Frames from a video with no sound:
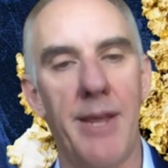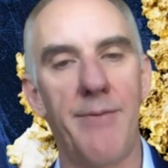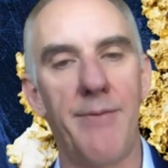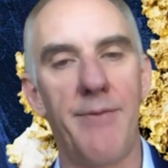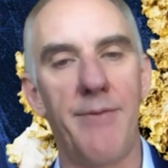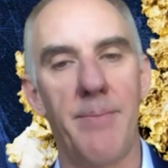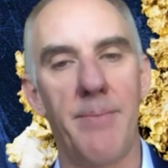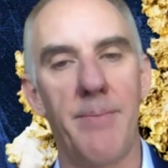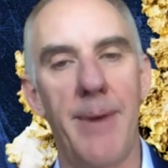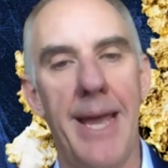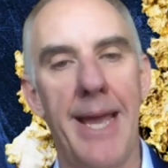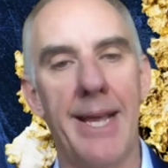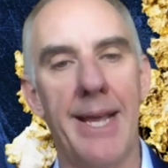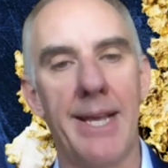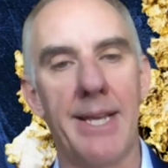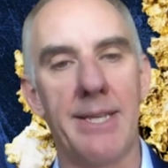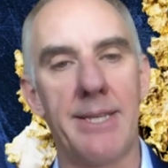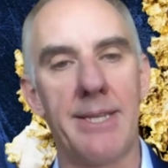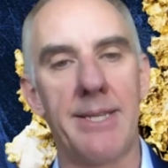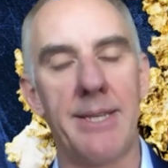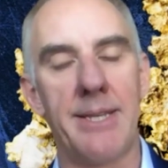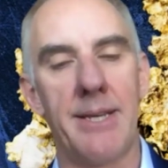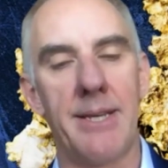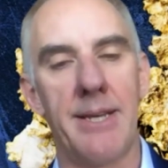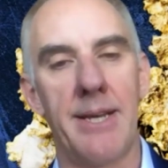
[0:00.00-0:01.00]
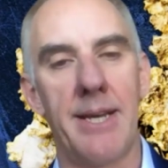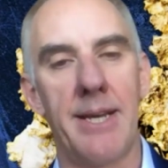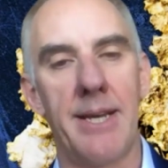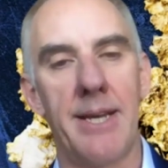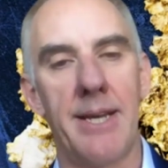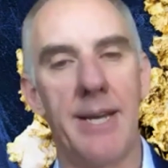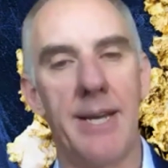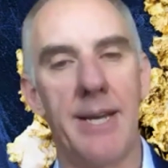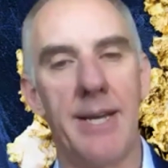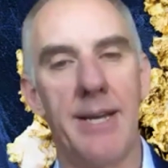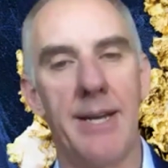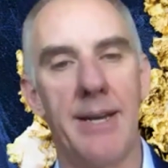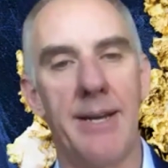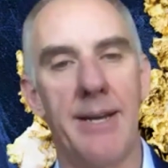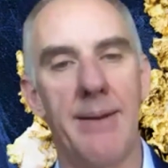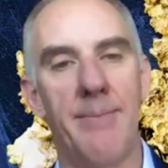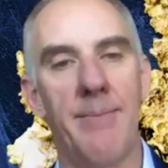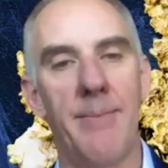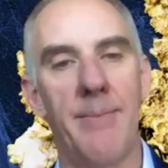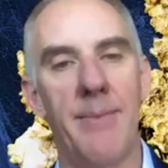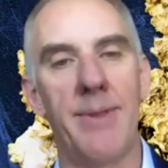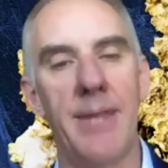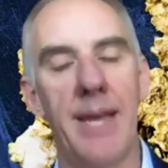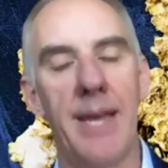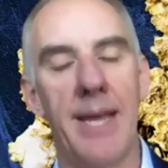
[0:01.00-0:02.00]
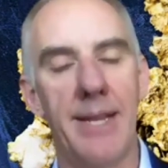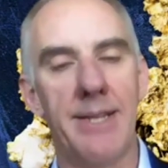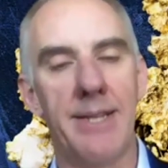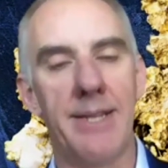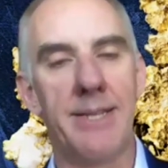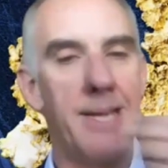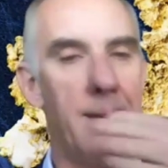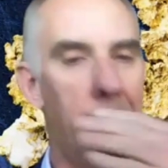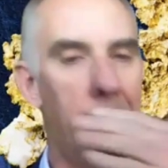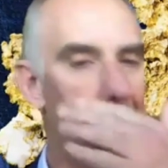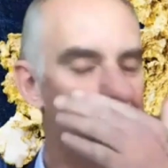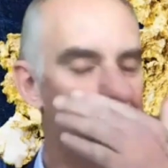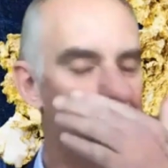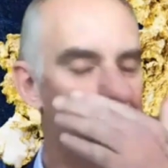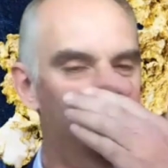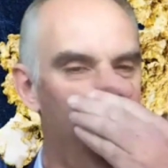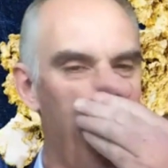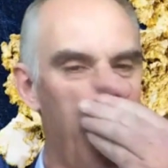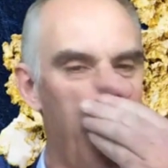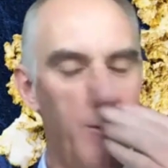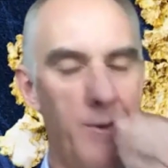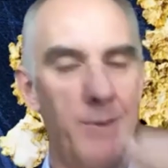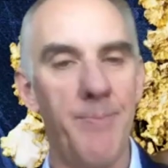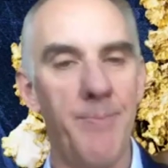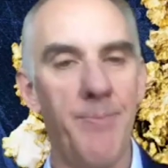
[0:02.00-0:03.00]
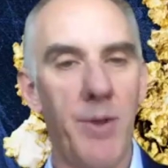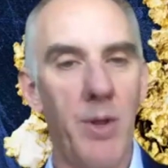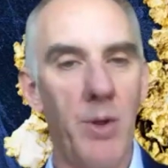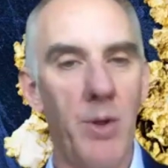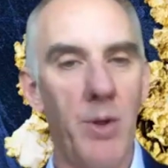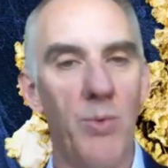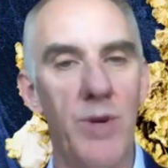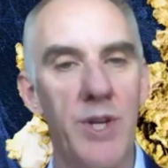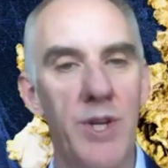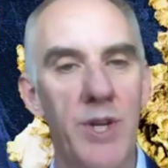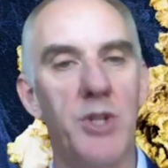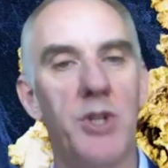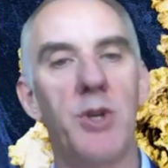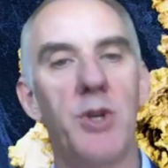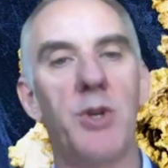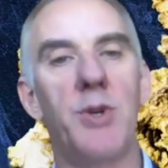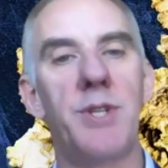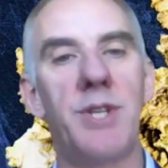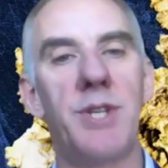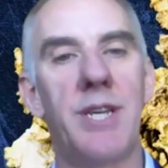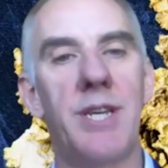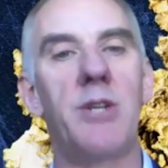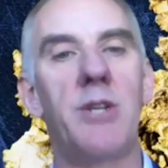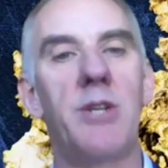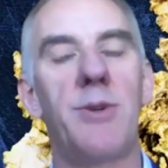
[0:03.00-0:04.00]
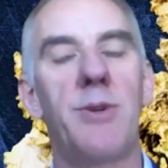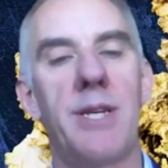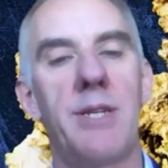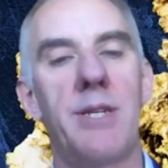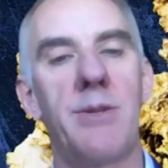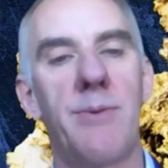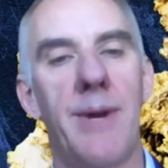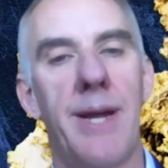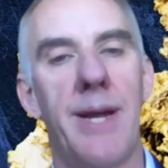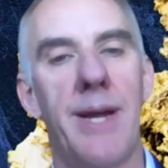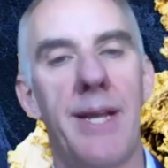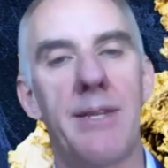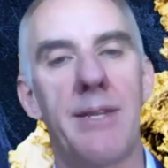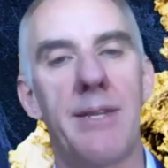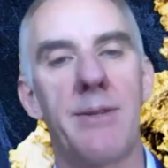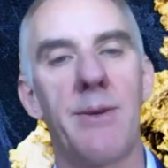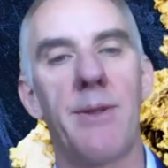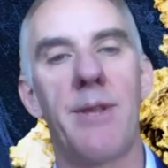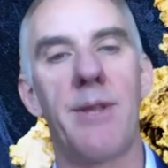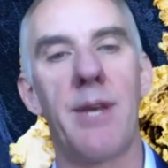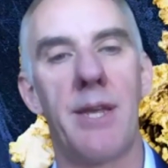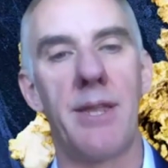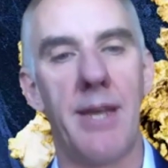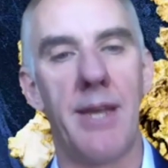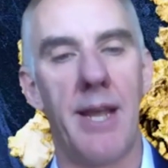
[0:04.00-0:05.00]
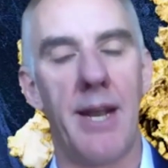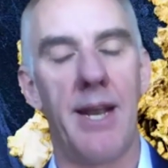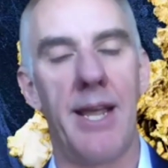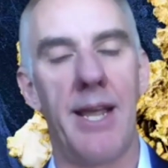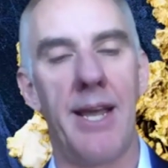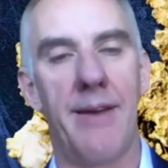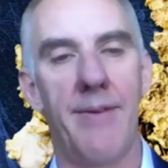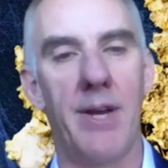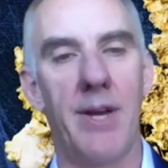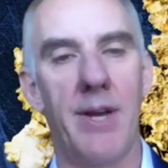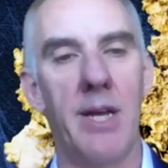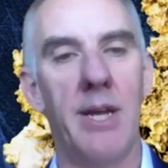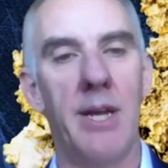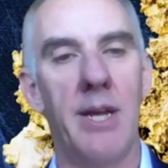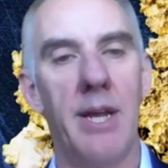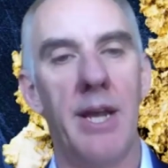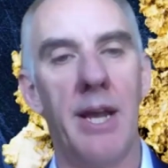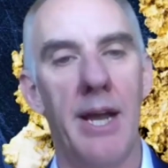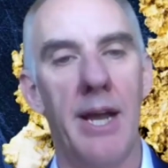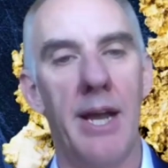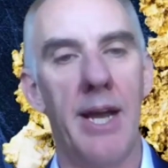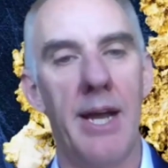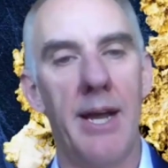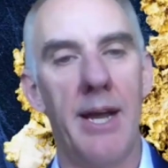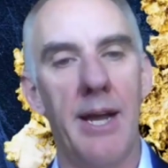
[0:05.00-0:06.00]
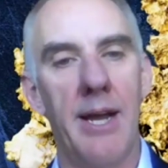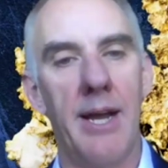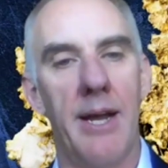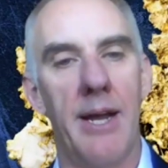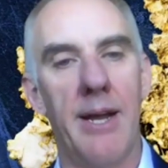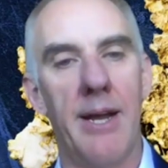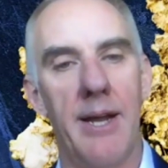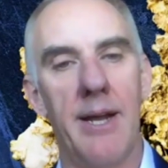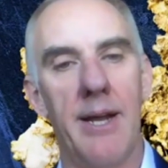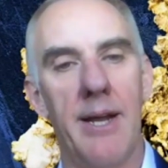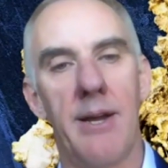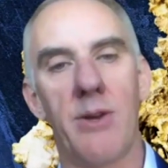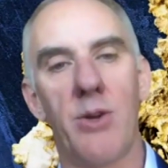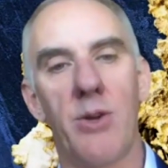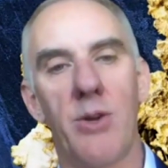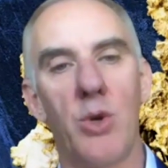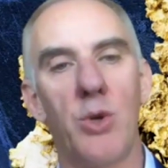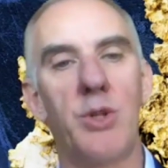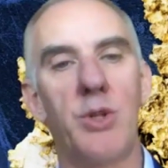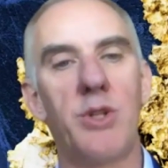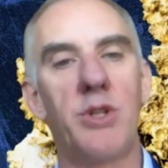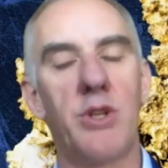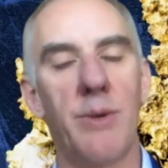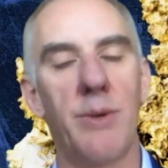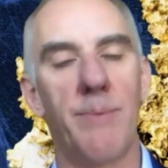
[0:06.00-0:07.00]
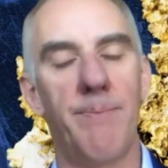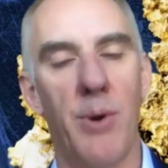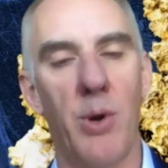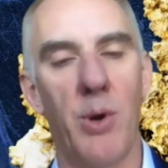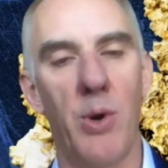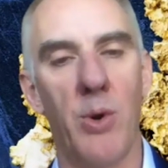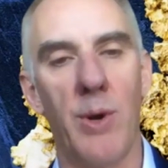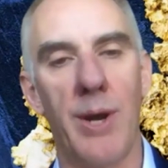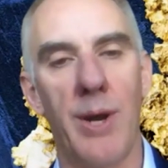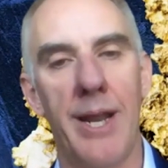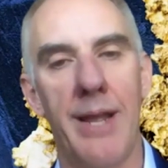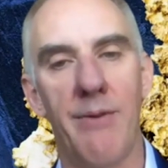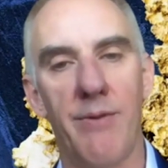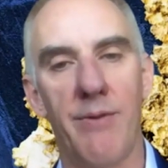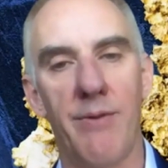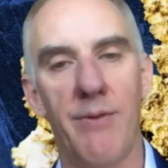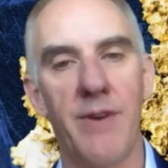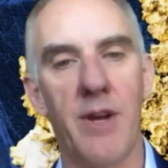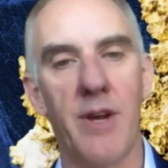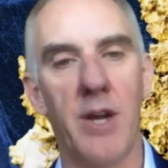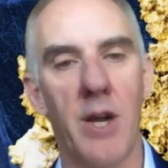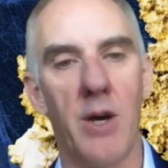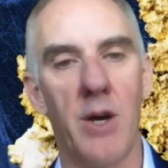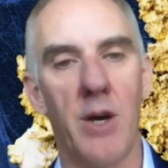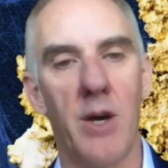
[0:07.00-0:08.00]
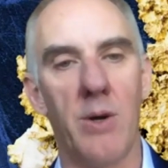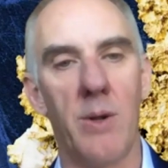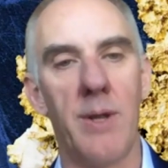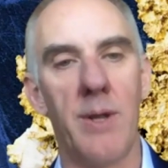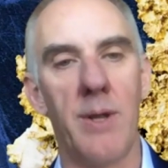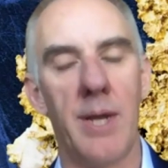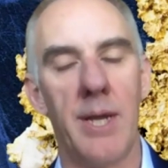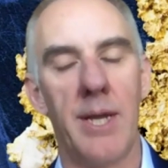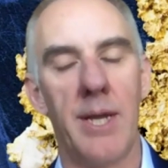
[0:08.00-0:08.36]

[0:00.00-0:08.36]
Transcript: banks then start to reduce interest rates, I think that'll have a good support level for gold,